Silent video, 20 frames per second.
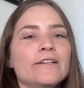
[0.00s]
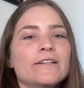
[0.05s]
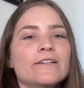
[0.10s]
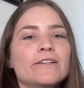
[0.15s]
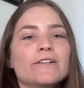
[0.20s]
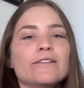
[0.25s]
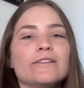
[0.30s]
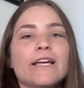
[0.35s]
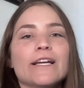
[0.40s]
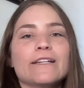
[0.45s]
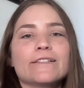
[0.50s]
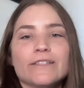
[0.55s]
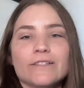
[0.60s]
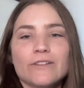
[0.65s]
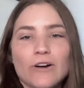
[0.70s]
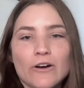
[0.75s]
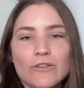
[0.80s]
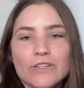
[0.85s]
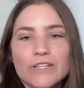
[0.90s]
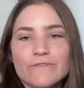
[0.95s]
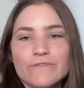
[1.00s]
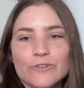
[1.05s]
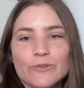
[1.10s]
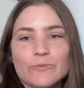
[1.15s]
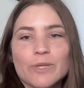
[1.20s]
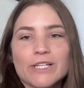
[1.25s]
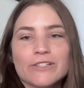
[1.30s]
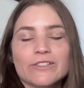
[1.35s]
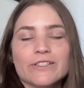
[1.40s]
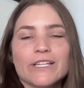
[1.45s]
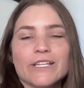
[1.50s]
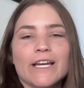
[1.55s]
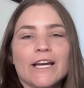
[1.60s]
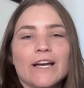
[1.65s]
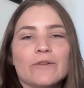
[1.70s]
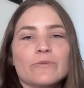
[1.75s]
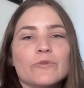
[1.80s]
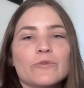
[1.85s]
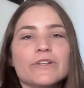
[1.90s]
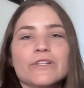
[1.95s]
collected all the information they
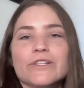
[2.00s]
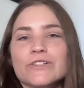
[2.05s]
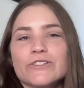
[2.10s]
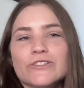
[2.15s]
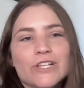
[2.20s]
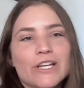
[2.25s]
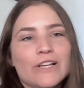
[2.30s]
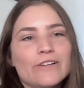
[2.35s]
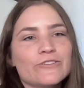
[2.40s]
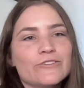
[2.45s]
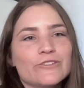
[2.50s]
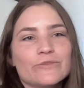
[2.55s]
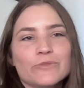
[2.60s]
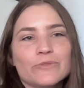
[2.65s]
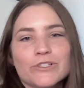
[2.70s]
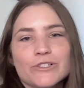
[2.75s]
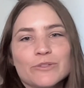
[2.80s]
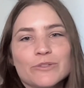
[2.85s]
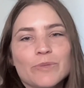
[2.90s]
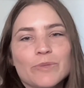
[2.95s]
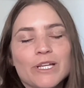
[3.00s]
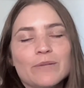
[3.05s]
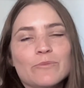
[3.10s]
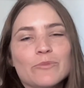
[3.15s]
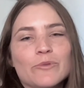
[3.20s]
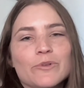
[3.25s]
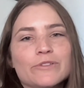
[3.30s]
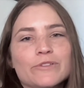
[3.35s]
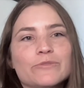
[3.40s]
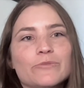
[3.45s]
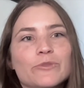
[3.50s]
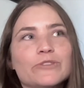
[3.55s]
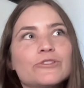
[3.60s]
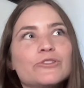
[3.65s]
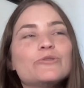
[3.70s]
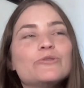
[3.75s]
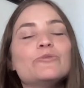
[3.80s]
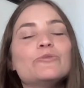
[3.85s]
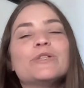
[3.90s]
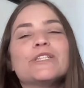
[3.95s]
had. What are your challenges? What are your pain points? What do
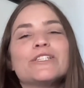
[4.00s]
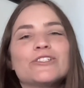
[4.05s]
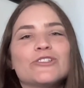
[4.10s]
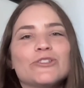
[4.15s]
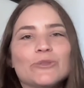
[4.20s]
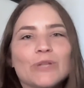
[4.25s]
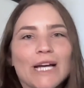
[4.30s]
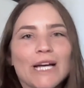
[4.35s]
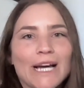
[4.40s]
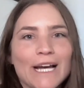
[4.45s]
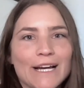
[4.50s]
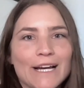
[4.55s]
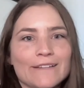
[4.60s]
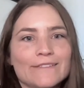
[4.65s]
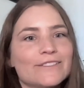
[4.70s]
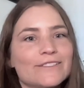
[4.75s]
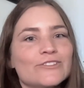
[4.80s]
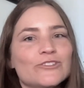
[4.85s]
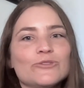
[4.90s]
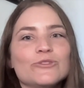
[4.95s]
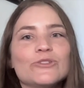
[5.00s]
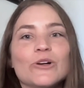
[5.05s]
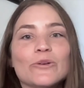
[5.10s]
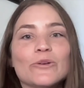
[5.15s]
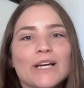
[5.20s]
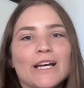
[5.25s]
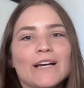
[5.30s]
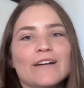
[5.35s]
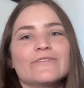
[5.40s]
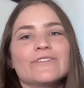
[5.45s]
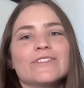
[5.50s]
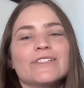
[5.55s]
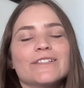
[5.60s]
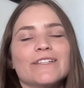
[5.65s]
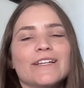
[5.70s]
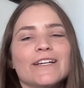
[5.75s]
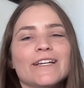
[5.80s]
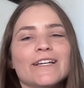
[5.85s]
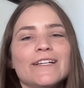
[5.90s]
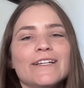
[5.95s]
you wish you had that you don't have
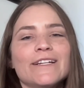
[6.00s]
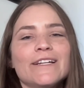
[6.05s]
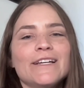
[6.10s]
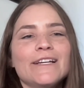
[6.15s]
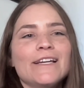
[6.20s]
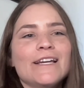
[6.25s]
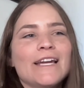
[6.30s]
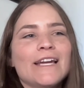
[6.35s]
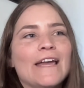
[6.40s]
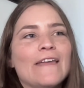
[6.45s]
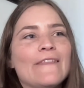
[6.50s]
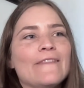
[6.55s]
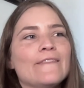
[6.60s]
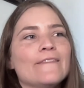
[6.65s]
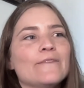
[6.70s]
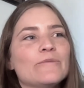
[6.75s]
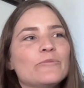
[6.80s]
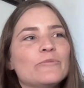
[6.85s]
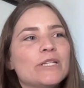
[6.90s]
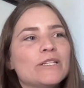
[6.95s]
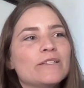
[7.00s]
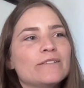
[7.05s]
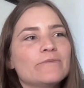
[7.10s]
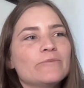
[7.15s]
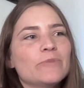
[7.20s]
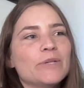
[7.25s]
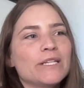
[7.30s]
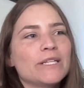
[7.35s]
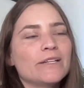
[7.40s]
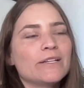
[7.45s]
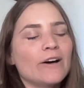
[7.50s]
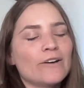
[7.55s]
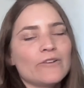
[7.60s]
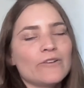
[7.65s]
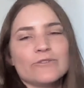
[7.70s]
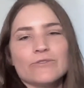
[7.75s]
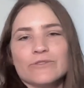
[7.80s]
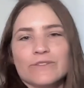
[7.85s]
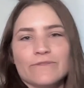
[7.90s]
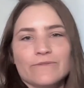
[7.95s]
today? And we got all
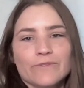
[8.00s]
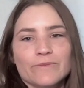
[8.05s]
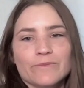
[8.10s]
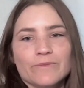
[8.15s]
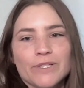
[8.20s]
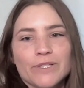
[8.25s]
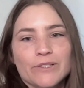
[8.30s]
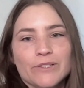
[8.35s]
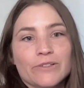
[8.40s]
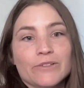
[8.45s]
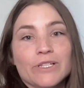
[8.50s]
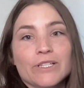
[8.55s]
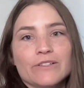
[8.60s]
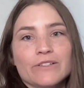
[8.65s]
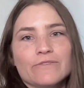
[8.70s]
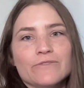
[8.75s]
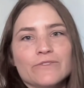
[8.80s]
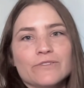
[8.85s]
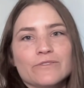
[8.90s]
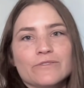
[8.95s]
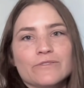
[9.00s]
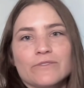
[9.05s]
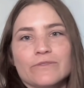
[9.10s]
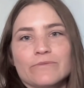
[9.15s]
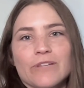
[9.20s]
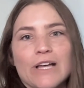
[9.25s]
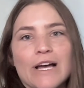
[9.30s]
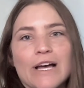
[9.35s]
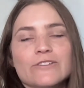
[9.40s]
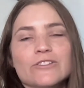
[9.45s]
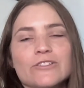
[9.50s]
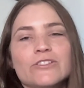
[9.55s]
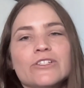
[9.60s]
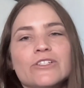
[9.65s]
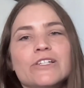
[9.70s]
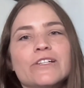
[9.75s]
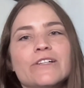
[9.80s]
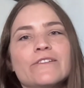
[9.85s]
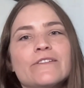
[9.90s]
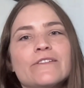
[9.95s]
those interviews last
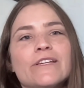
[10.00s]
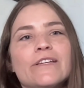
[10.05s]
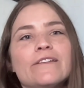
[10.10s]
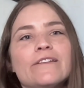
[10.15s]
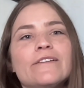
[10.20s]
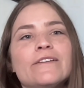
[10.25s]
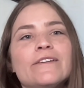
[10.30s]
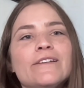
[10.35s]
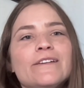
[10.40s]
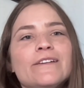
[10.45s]
year, and then